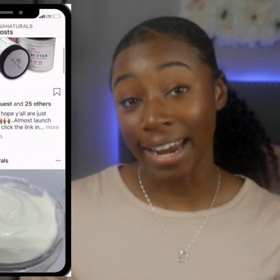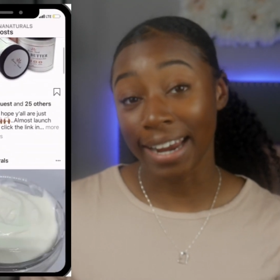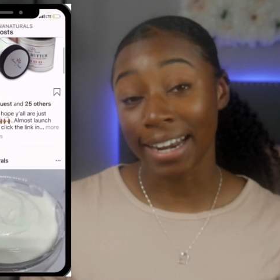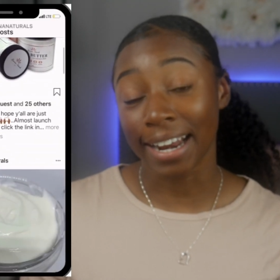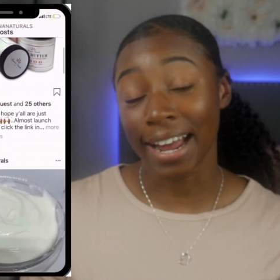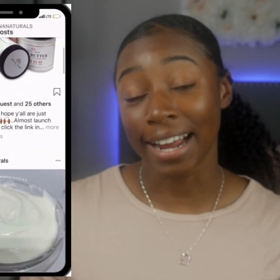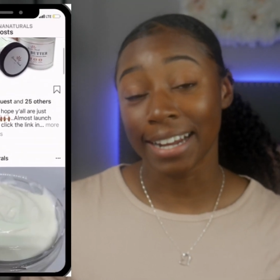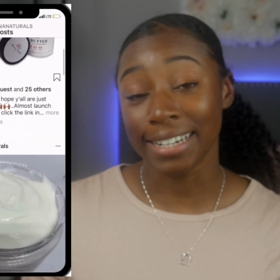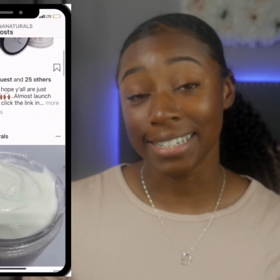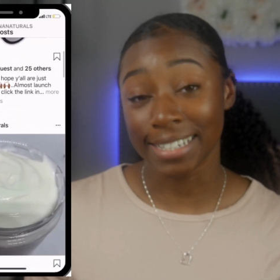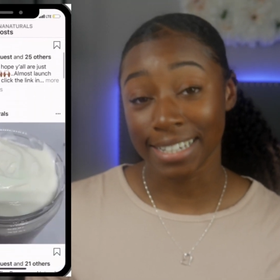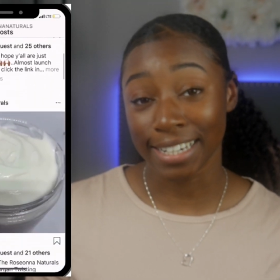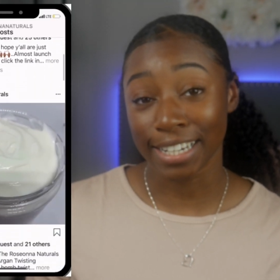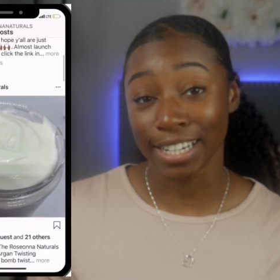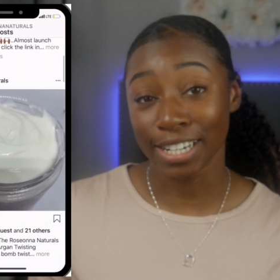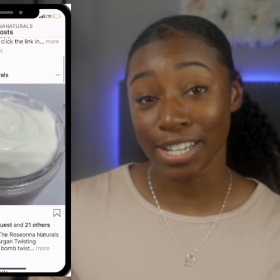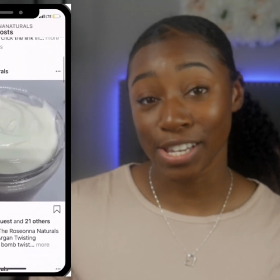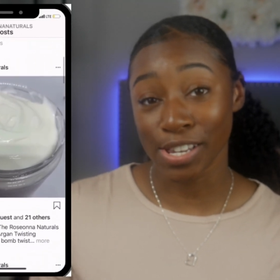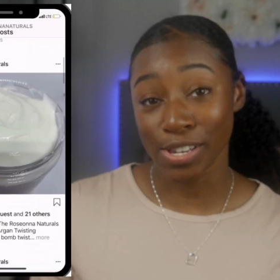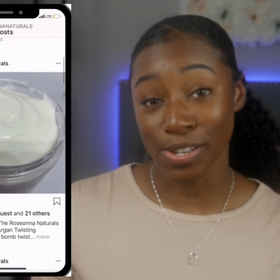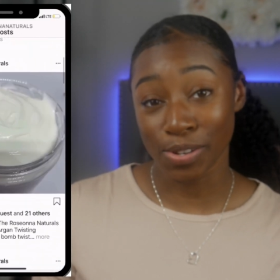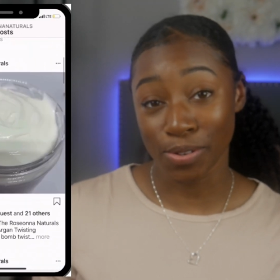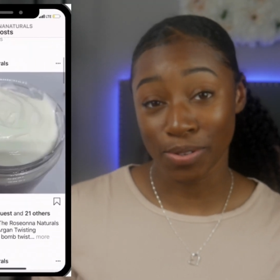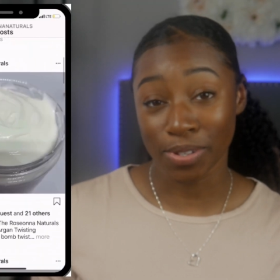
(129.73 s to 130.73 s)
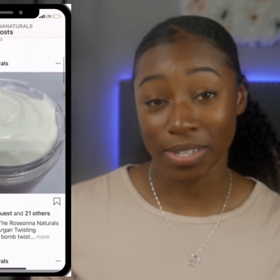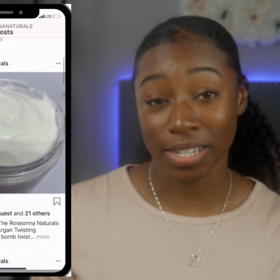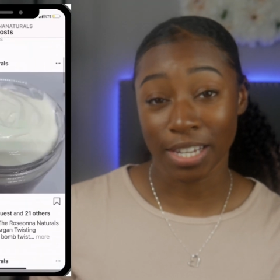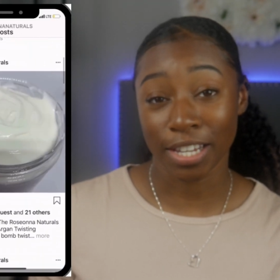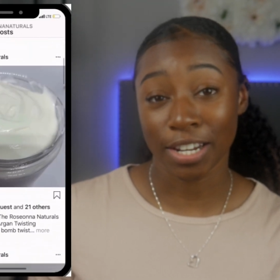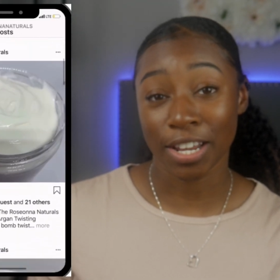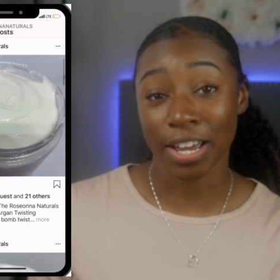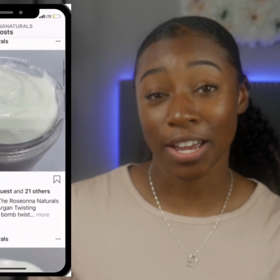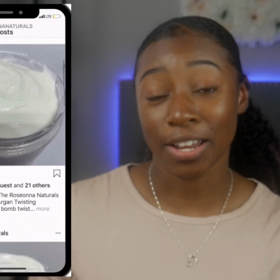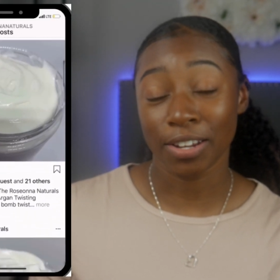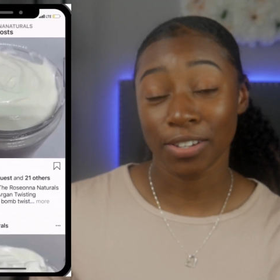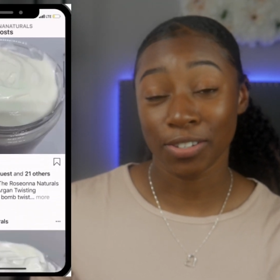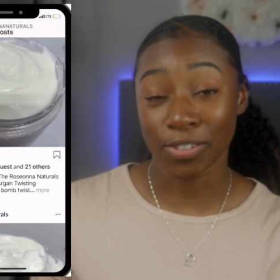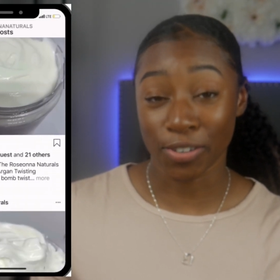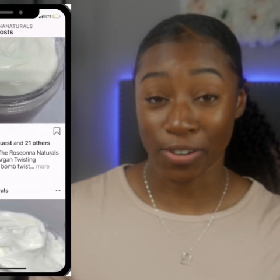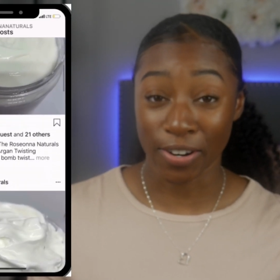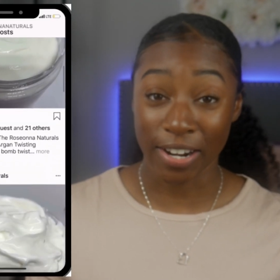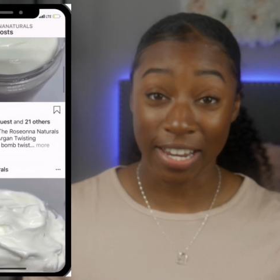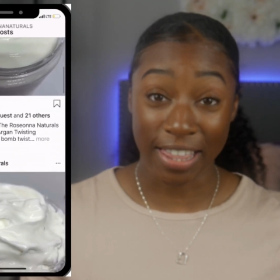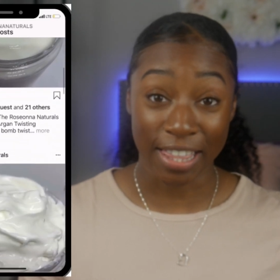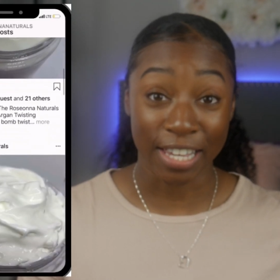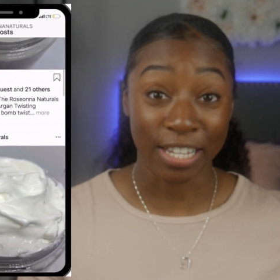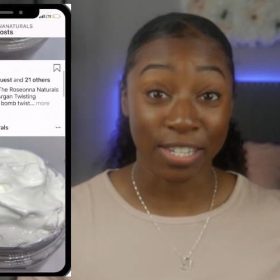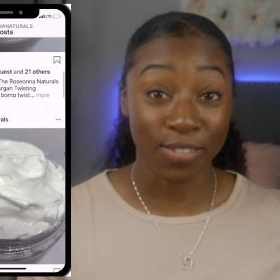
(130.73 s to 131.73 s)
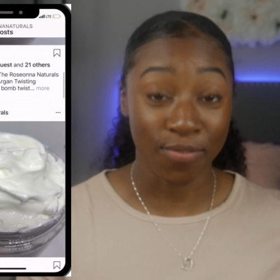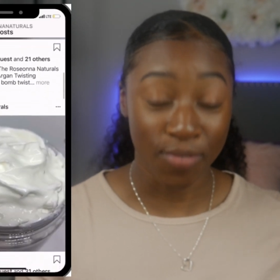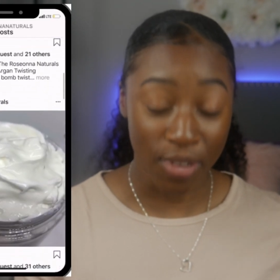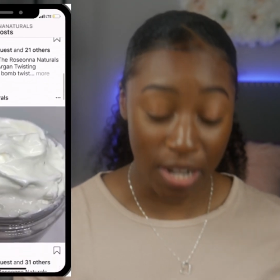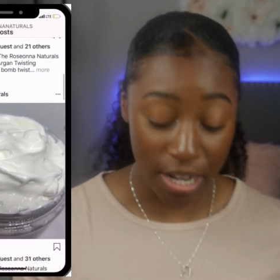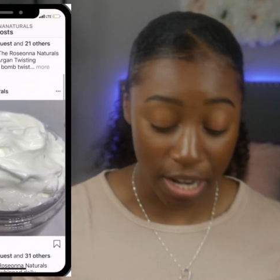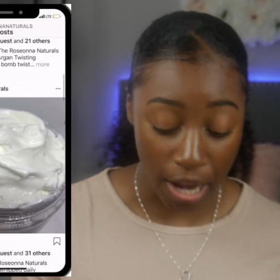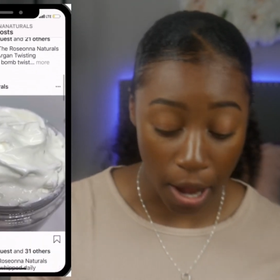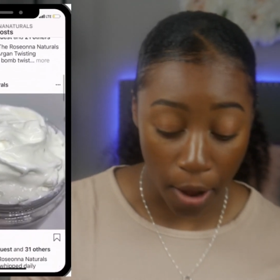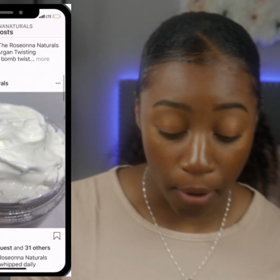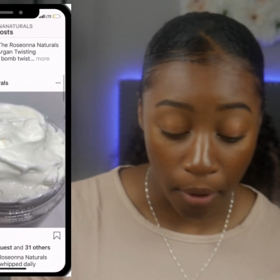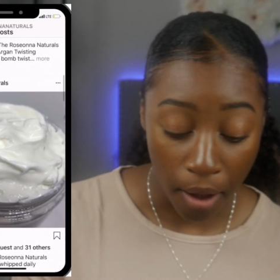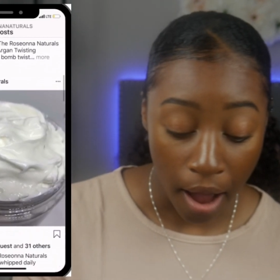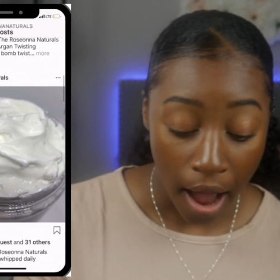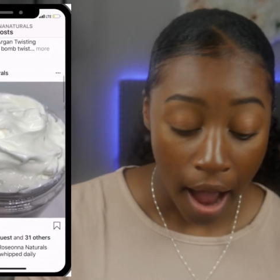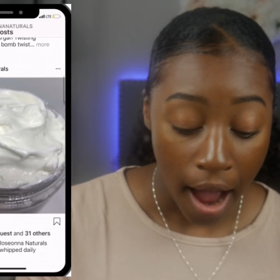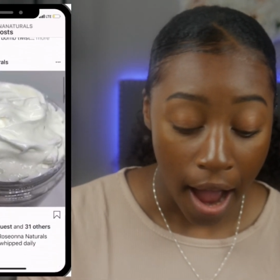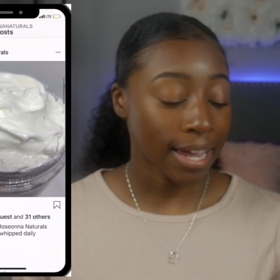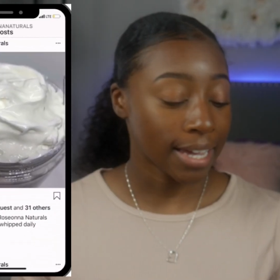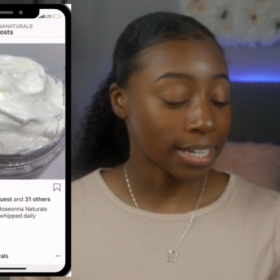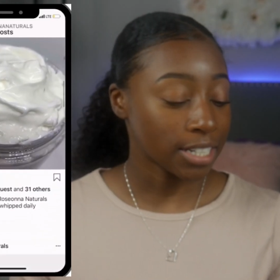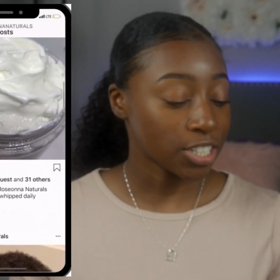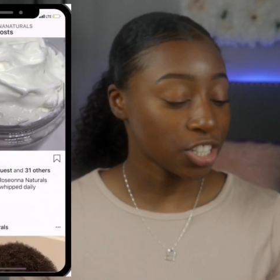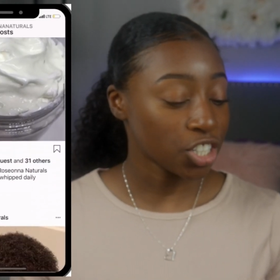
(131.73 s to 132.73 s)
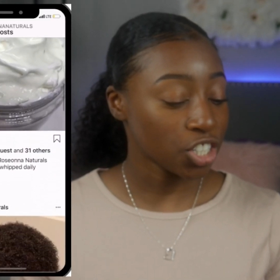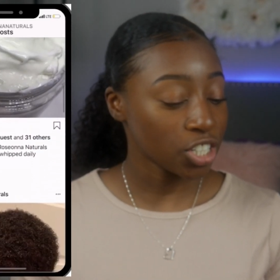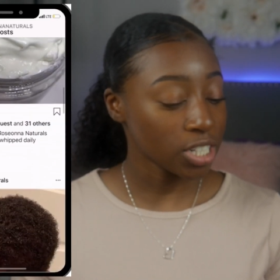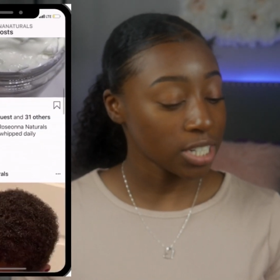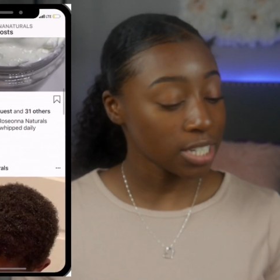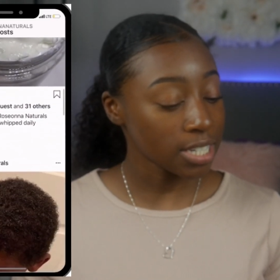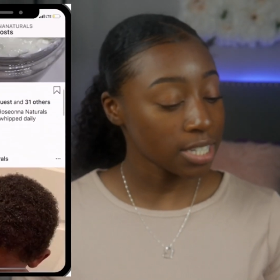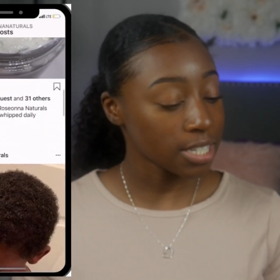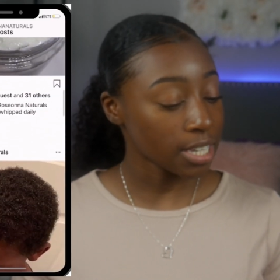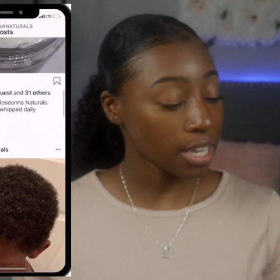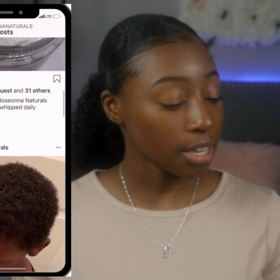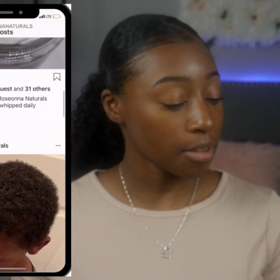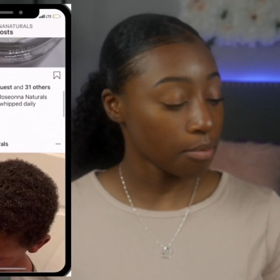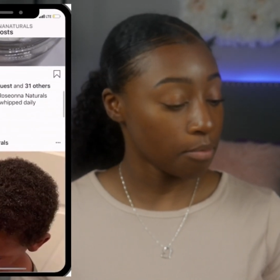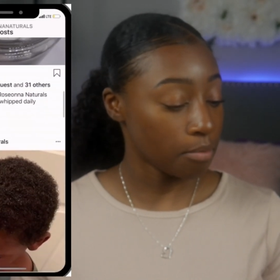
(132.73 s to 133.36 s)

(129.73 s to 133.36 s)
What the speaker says: and I did use it during this video. And she sent